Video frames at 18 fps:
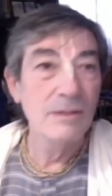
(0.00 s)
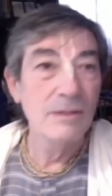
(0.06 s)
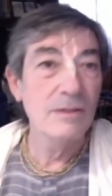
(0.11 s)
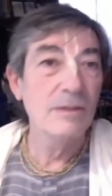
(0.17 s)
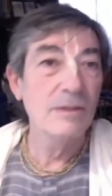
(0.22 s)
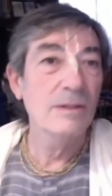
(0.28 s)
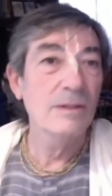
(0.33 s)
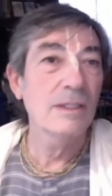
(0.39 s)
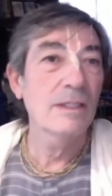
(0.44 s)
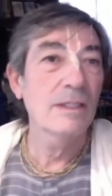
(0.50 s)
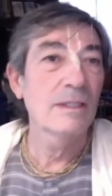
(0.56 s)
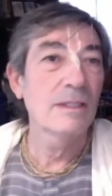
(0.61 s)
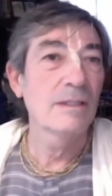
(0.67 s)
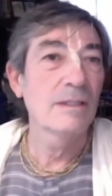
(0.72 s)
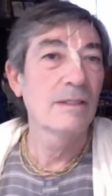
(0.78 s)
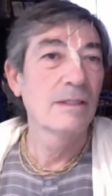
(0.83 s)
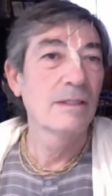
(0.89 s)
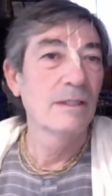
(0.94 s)
to
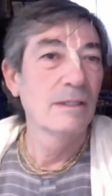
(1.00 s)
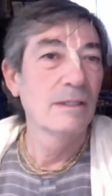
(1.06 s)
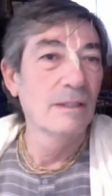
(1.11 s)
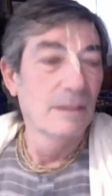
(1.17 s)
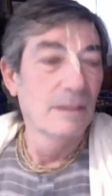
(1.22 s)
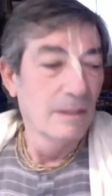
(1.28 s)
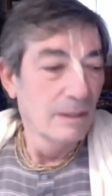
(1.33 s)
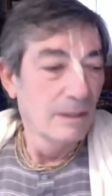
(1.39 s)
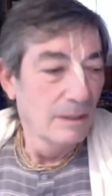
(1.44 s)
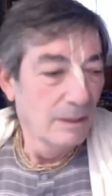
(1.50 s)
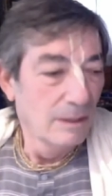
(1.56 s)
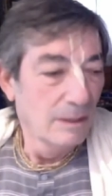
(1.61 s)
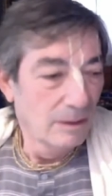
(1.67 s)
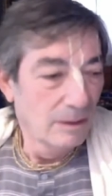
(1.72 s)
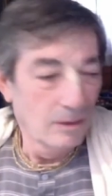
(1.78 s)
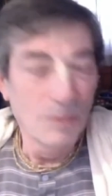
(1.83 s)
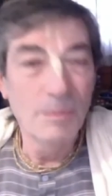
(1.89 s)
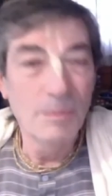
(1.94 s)
the
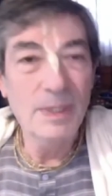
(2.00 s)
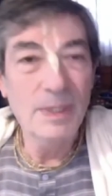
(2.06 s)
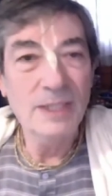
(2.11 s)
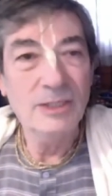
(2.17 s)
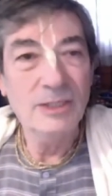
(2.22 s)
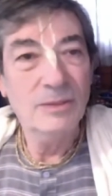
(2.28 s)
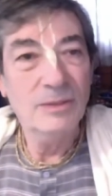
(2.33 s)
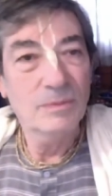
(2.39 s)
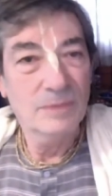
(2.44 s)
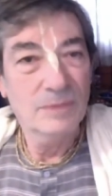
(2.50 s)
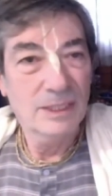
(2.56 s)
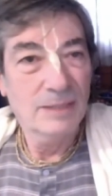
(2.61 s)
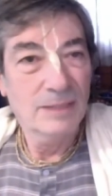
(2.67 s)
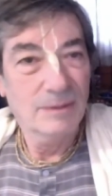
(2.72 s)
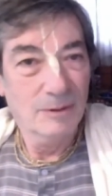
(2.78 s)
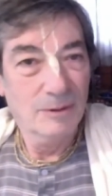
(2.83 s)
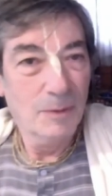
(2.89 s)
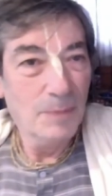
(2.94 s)
compassion
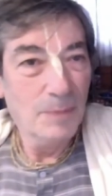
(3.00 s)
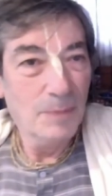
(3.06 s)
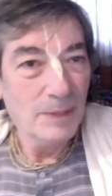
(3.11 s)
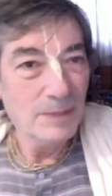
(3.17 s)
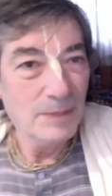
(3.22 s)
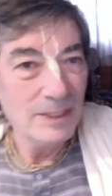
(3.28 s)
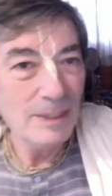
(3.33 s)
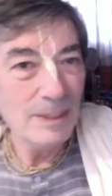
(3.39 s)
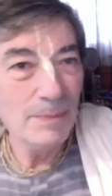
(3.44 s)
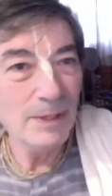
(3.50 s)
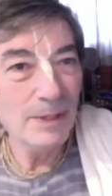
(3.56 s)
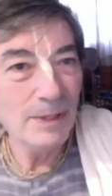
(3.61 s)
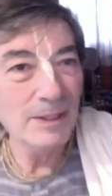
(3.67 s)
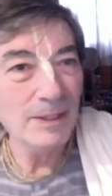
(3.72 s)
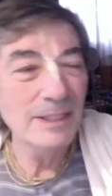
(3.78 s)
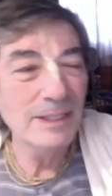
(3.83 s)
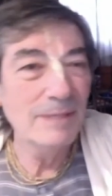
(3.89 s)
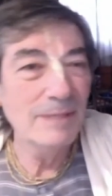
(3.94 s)
that Gopa
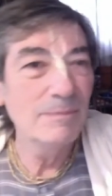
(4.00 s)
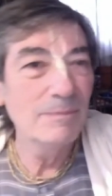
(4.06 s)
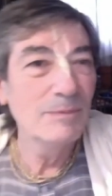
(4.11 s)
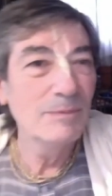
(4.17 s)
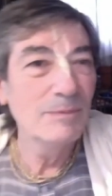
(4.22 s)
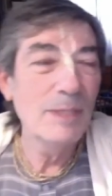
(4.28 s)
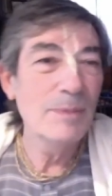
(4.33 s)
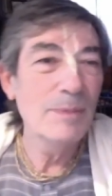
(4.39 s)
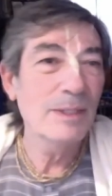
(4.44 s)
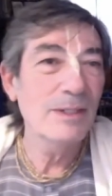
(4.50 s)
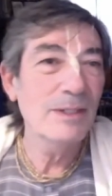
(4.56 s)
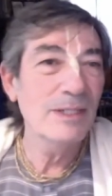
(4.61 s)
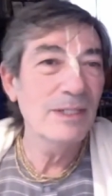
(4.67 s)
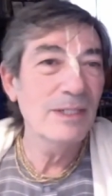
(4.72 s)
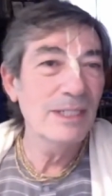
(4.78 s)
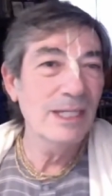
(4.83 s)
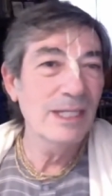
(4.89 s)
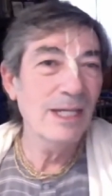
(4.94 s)
Brindapal and Mula
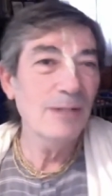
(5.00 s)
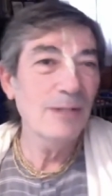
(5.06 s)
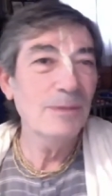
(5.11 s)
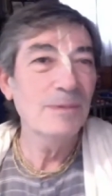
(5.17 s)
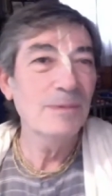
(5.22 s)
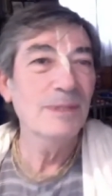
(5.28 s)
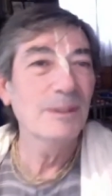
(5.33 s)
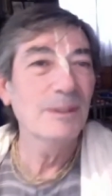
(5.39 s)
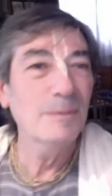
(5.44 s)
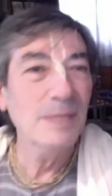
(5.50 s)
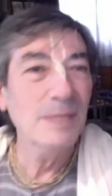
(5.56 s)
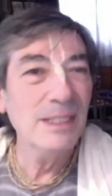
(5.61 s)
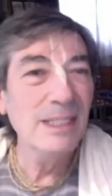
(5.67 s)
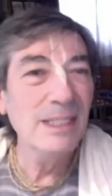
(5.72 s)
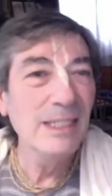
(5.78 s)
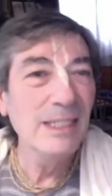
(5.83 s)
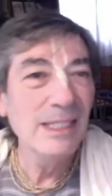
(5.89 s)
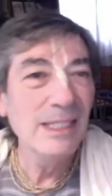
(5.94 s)
Prakriti had on, on
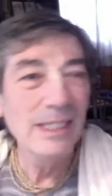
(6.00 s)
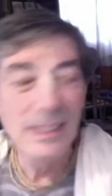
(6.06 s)
me